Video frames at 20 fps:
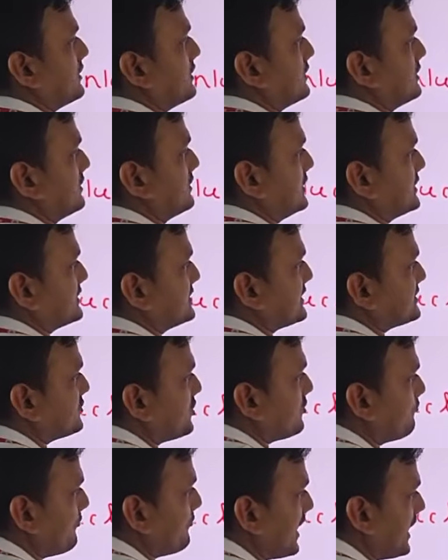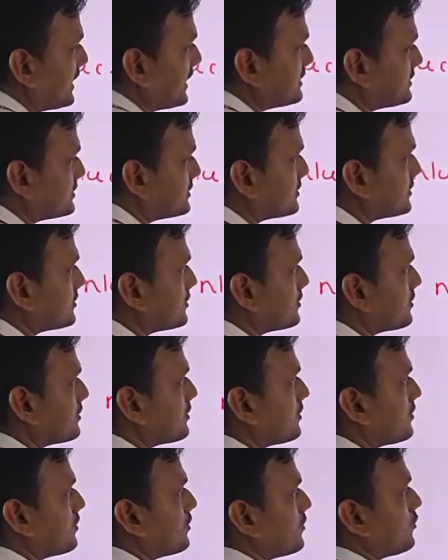This is the path
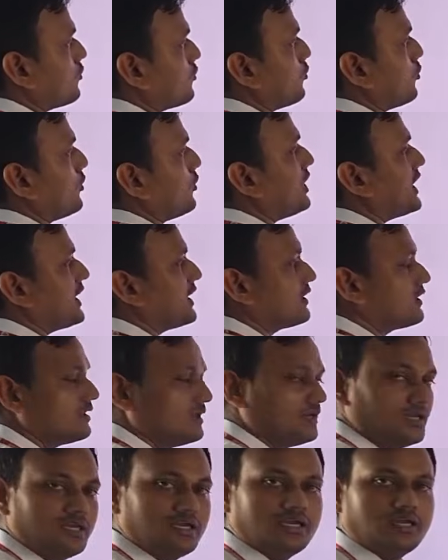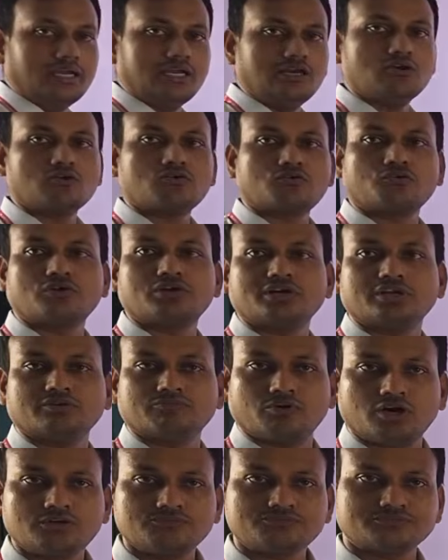where electron
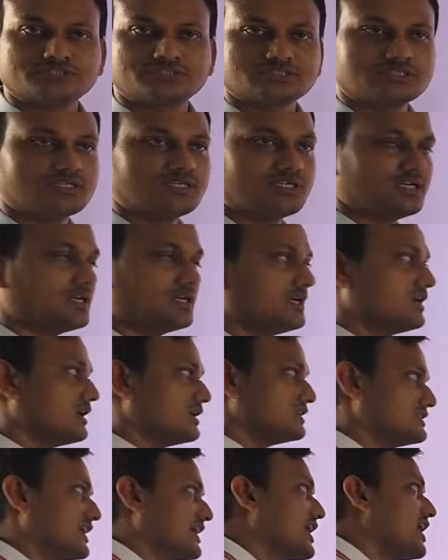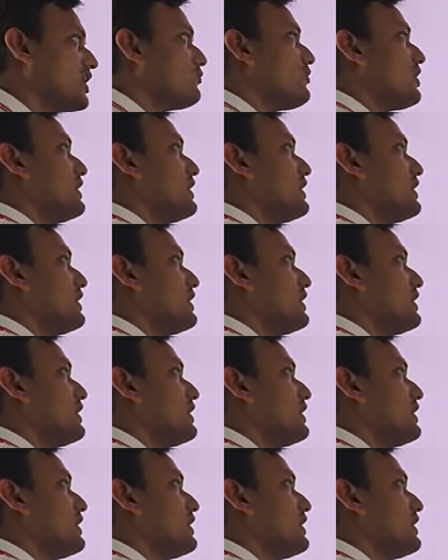revolves. Second one